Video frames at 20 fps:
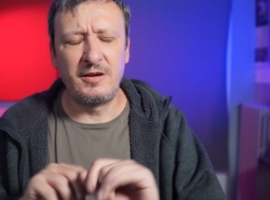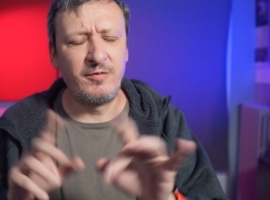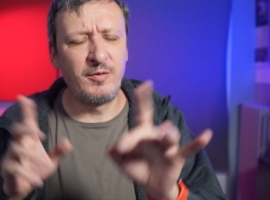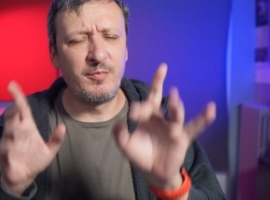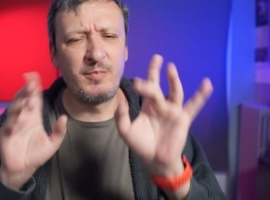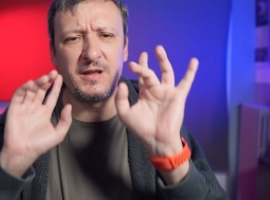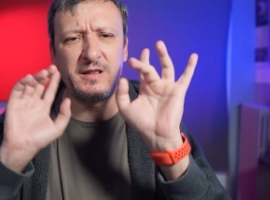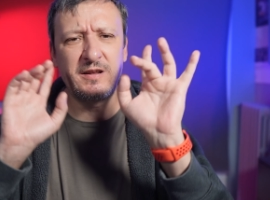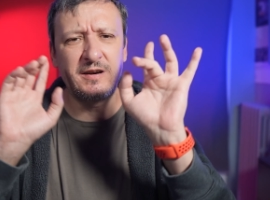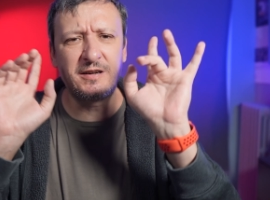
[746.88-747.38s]

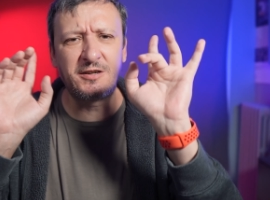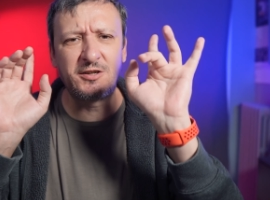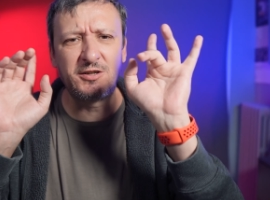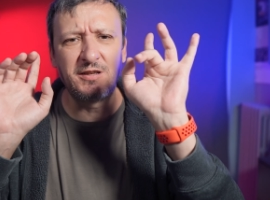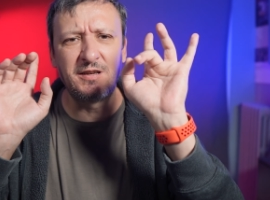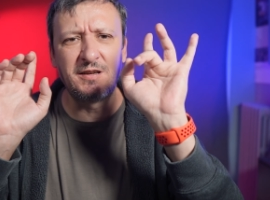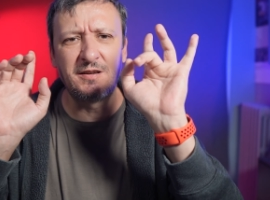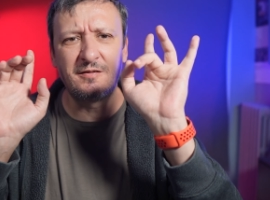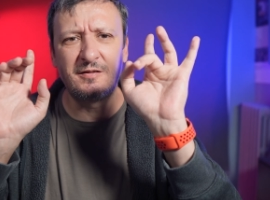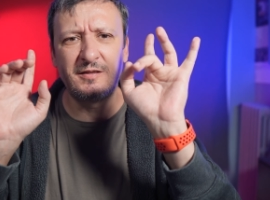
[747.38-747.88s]
Even better,
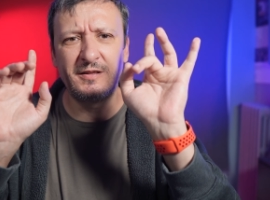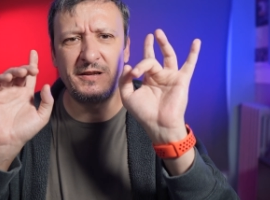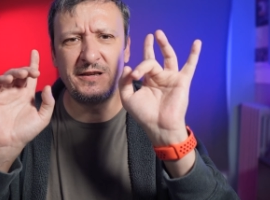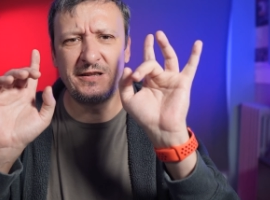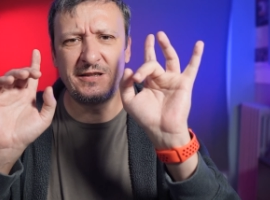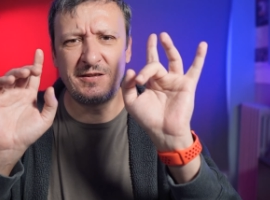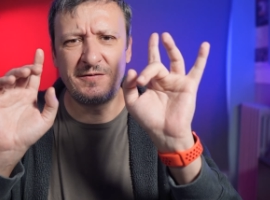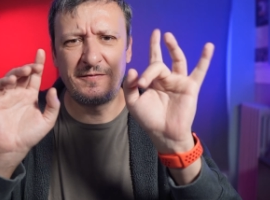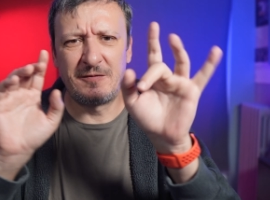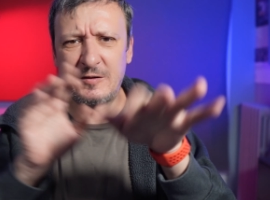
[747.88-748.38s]
actually,
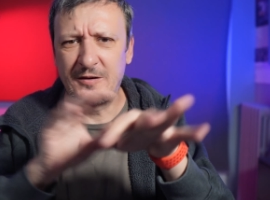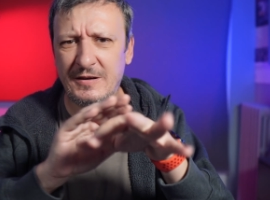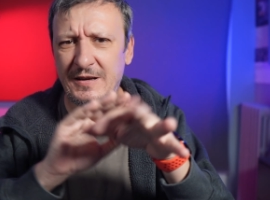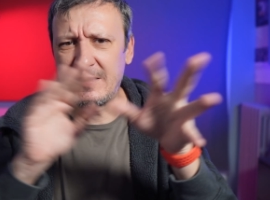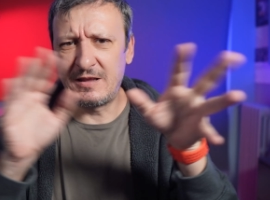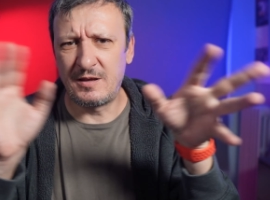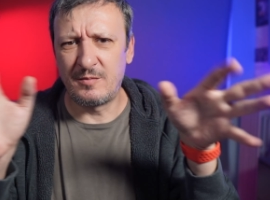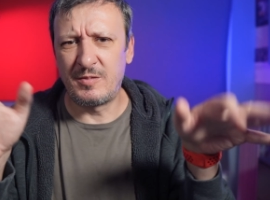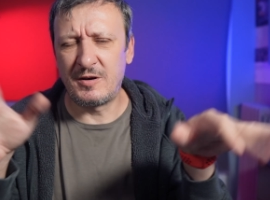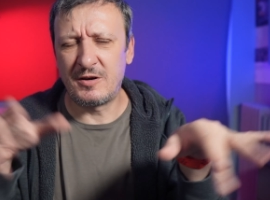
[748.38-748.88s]
let's
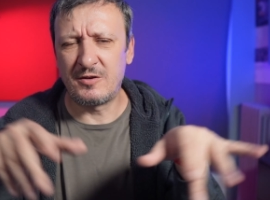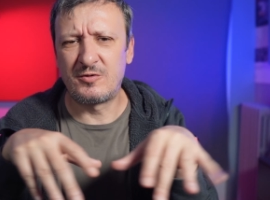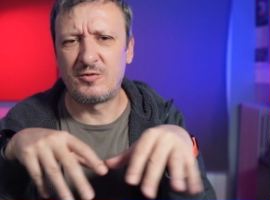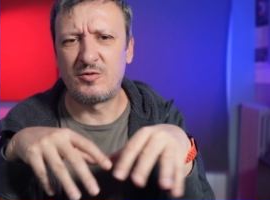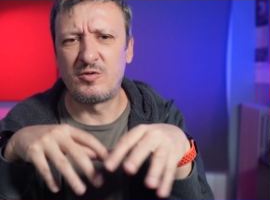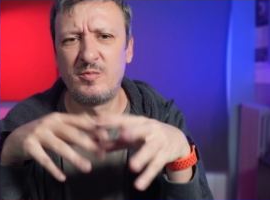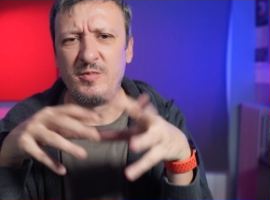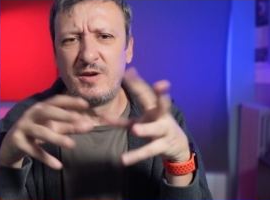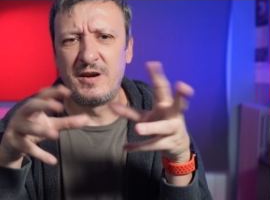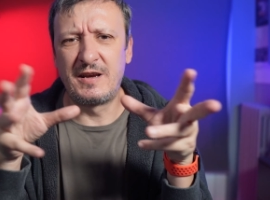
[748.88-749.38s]
forget
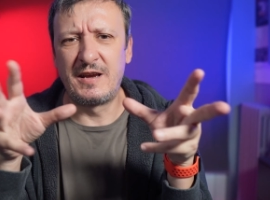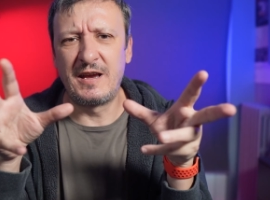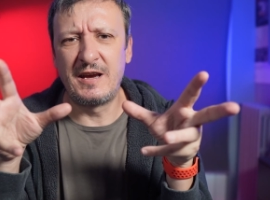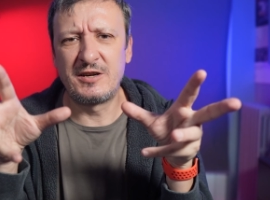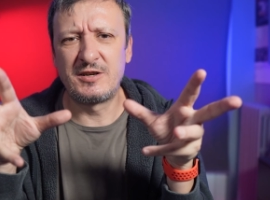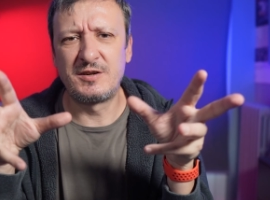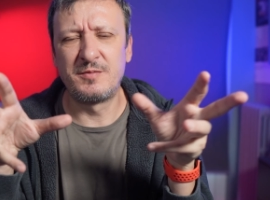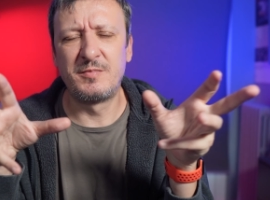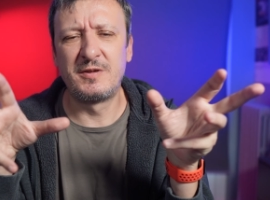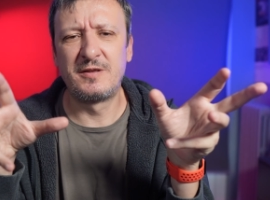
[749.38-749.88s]
about
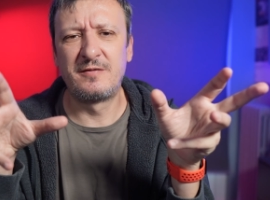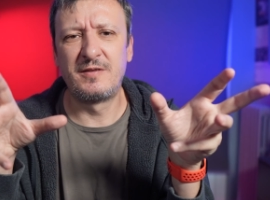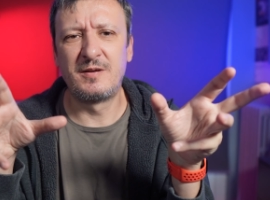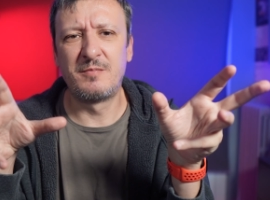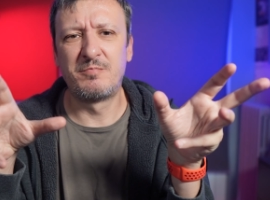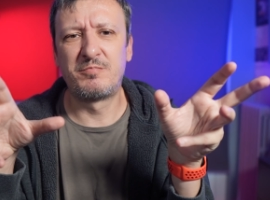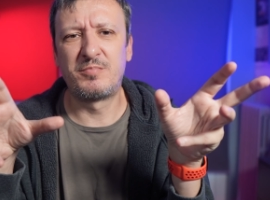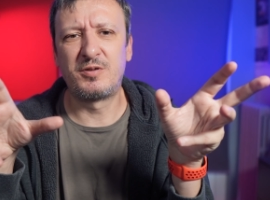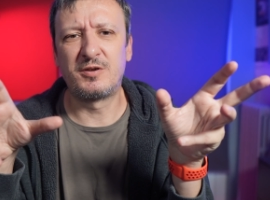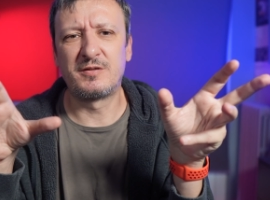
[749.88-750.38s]
communication
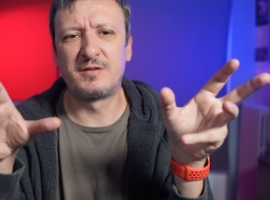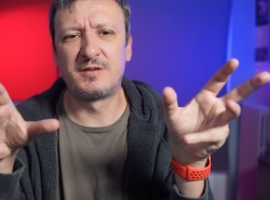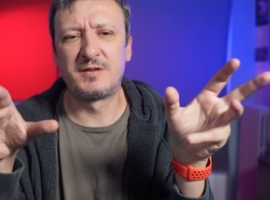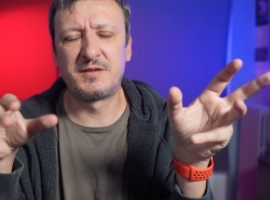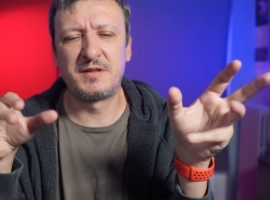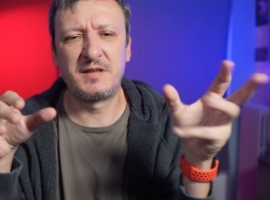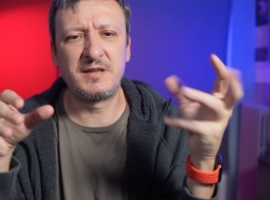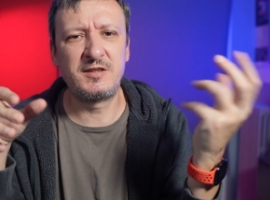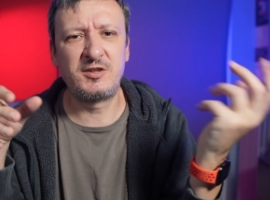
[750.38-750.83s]
between pods.